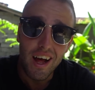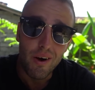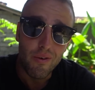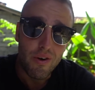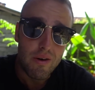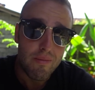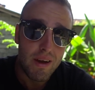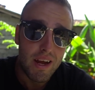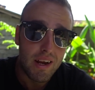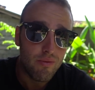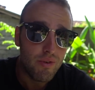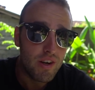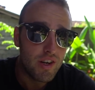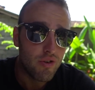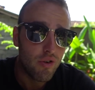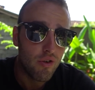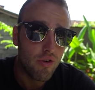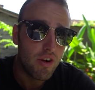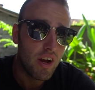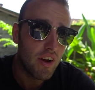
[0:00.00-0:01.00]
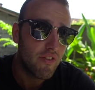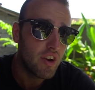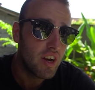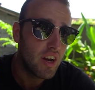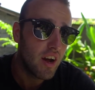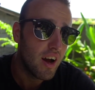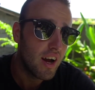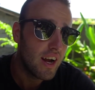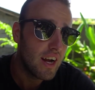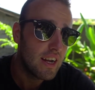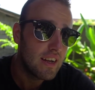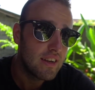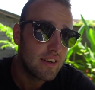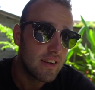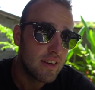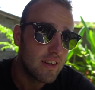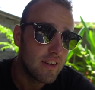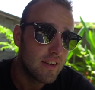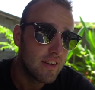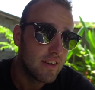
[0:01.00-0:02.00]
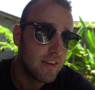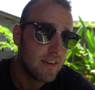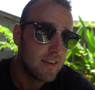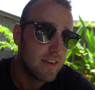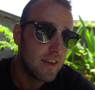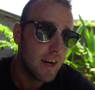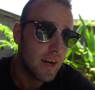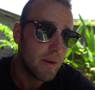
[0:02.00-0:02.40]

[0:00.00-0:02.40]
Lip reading: we meet, we talk every night, and